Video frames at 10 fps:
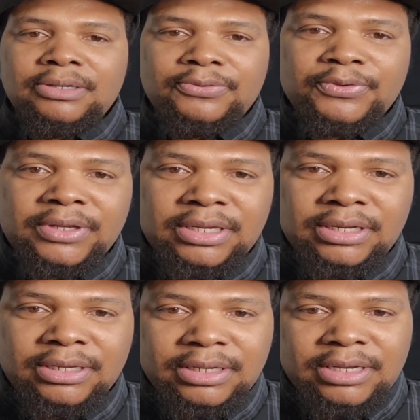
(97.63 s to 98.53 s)
Forget
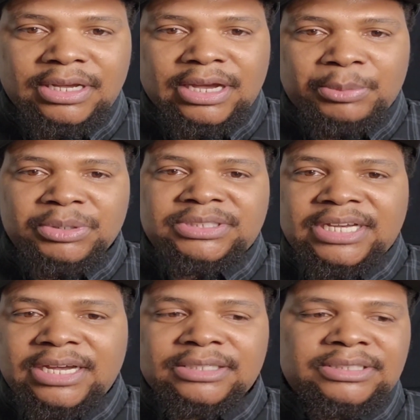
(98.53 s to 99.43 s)
it. I'm gonna
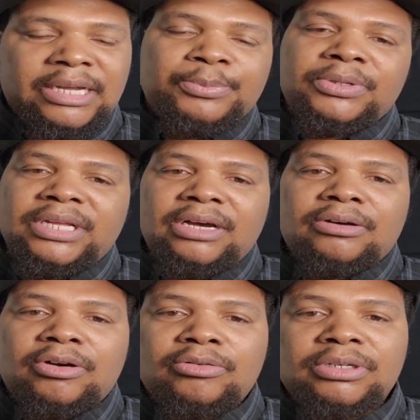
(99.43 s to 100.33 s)
time stamp it
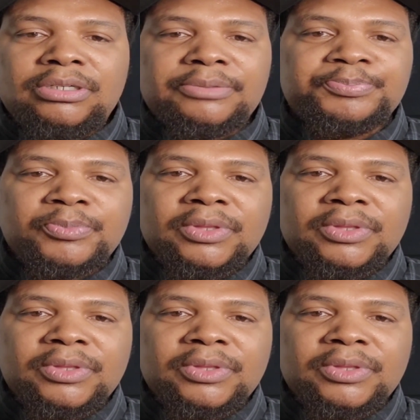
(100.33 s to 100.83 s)
down